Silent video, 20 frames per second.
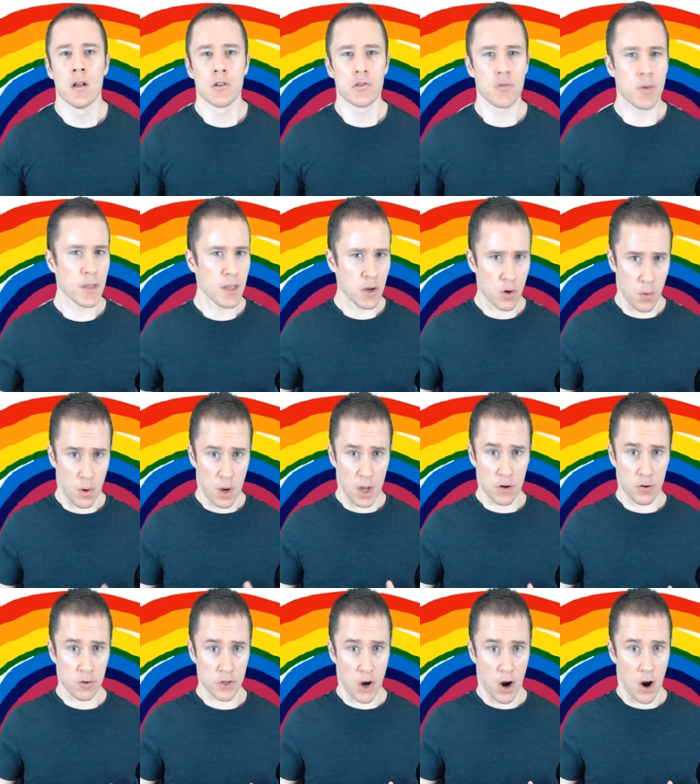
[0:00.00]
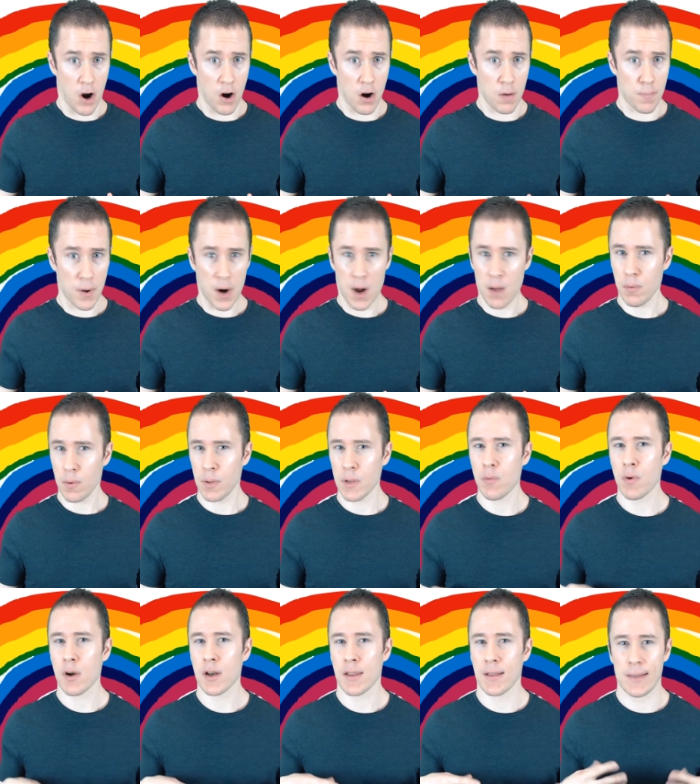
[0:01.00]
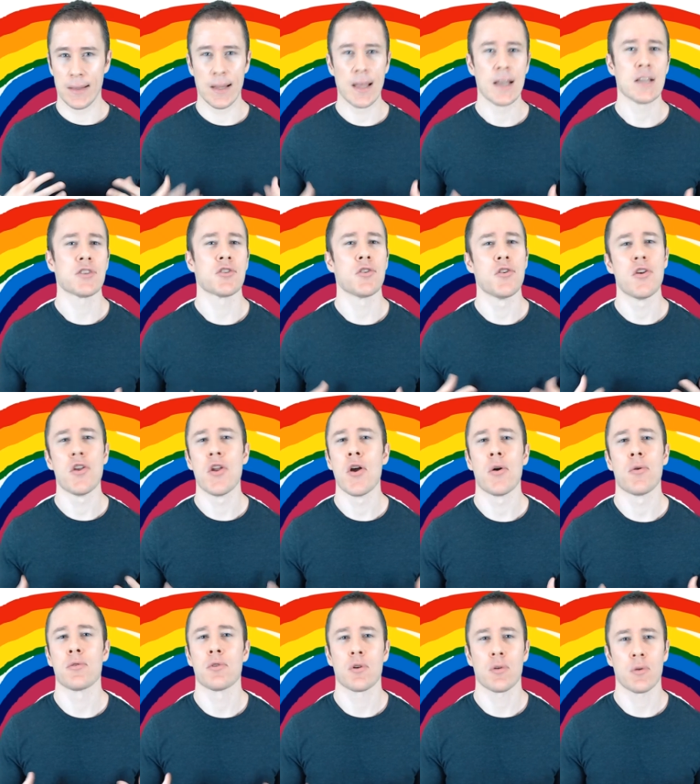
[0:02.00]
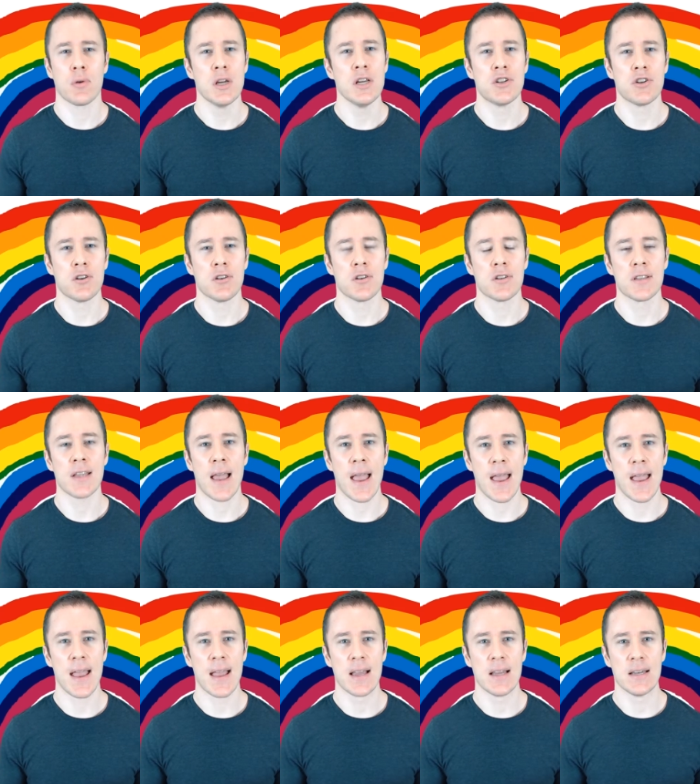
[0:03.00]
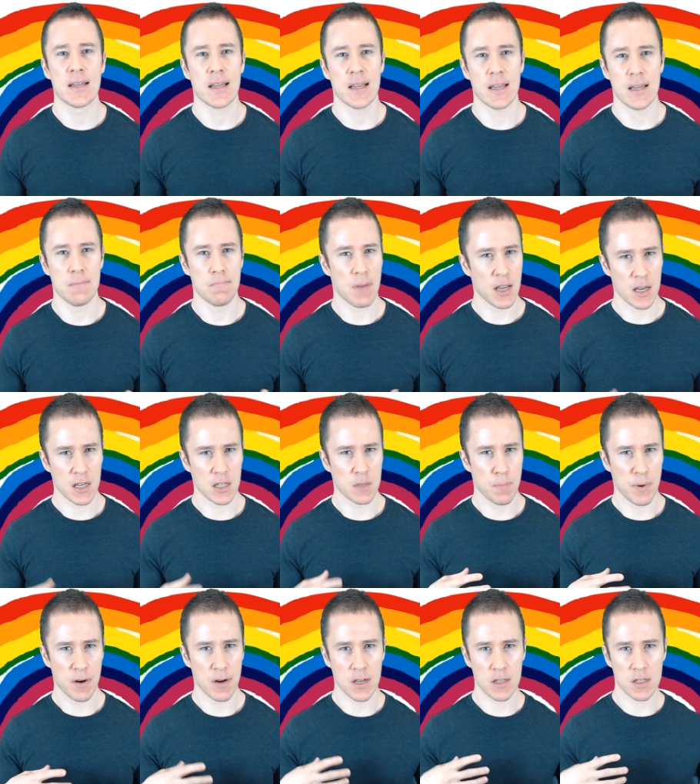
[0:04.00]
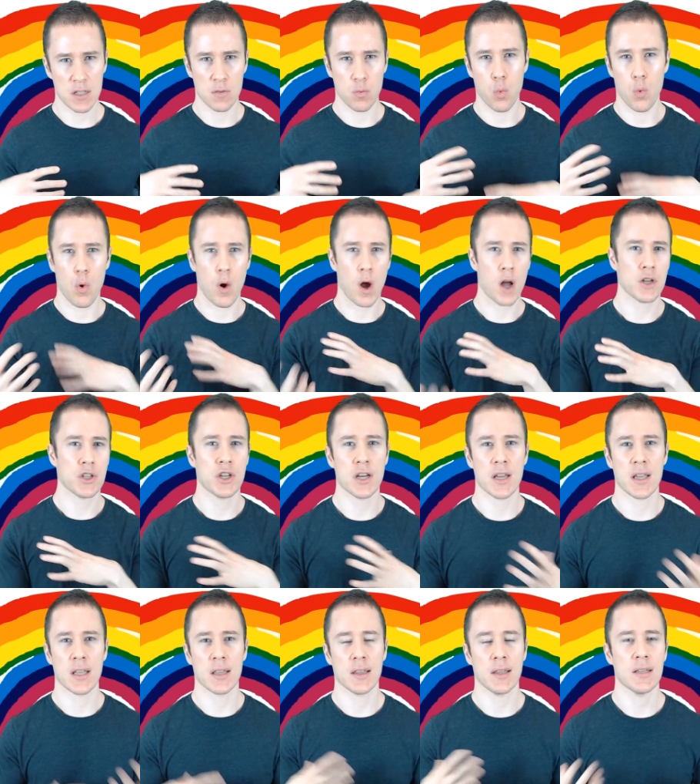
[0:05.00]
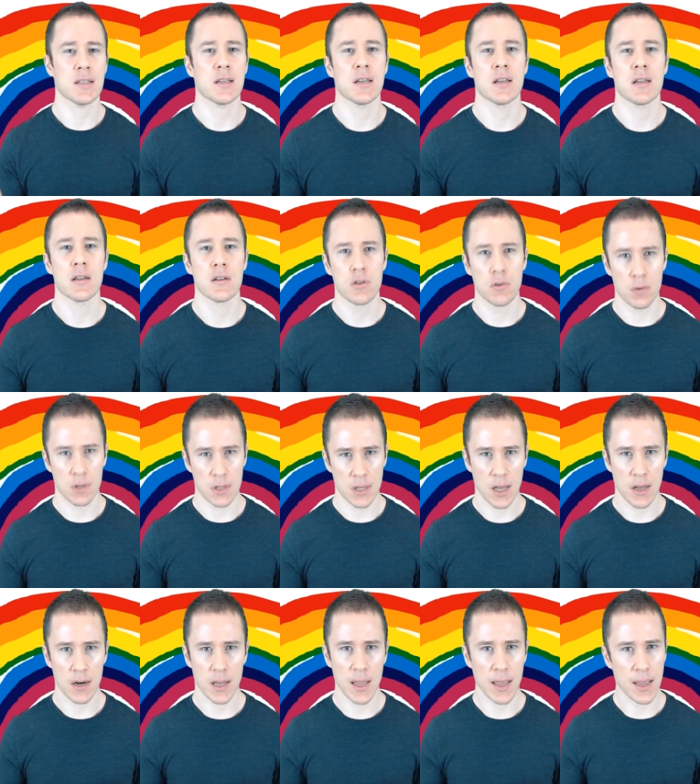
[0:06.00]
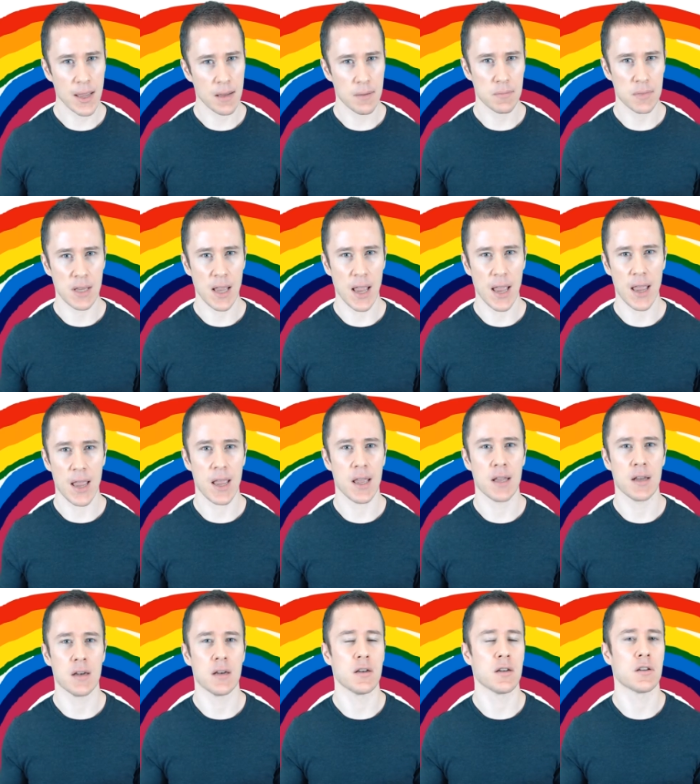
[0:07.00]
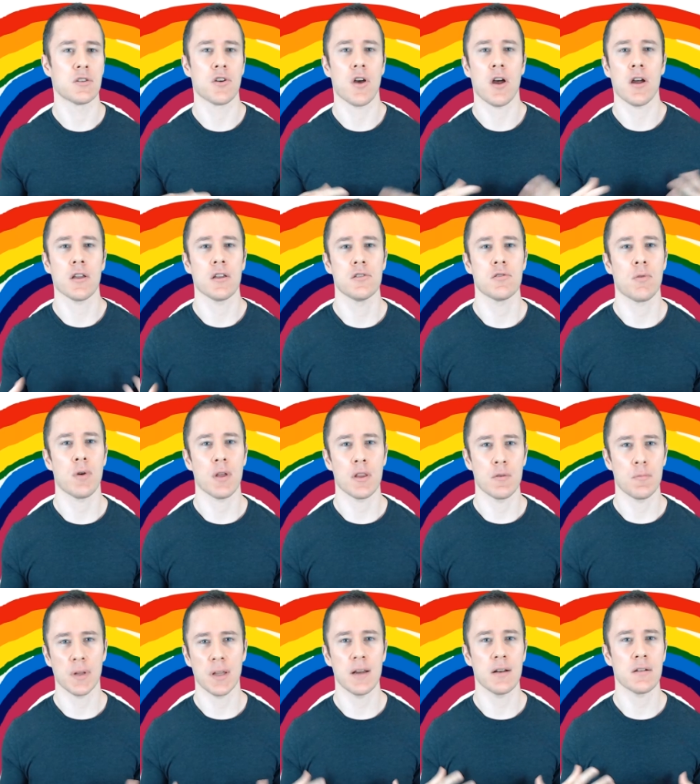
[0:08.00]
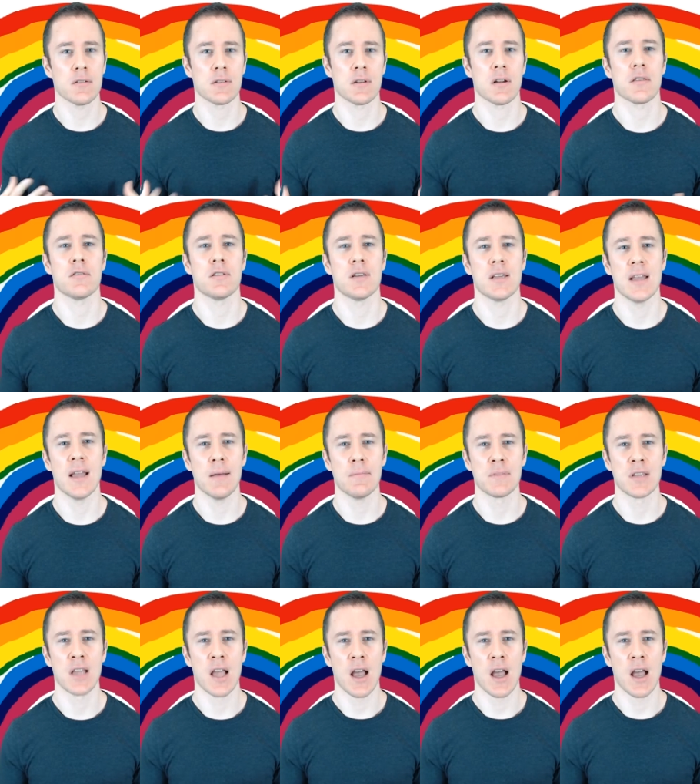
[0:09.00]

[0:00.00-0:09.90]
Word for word: So I think couatls are probably one of the lesser known creatures, and in my experience watching and listening to a ton of games and talking to other players and other DMs,